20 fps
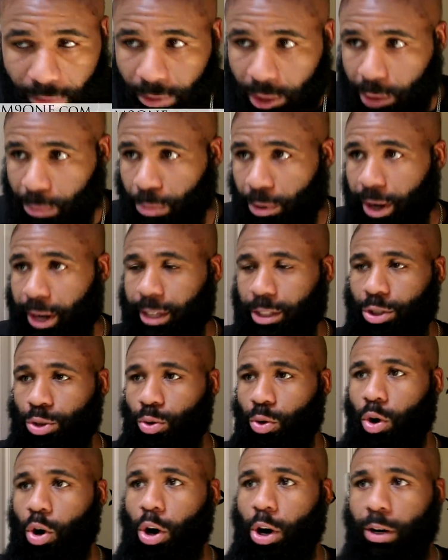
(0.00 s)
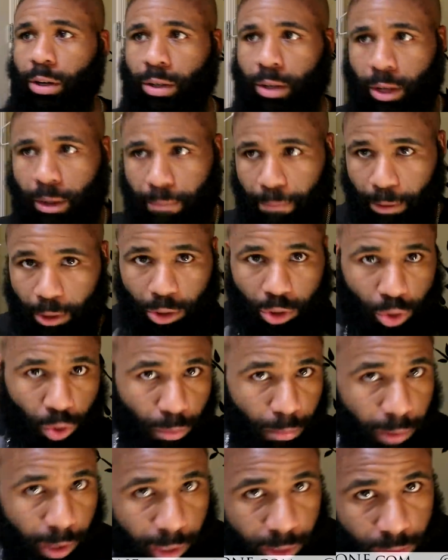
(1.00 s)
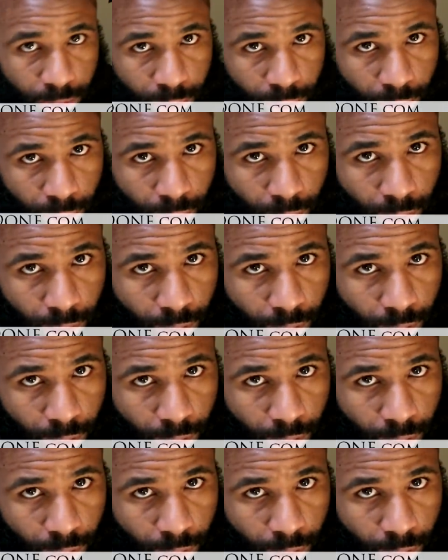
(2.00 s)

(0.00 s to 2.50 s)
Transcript: if you spray it too hard, put too much.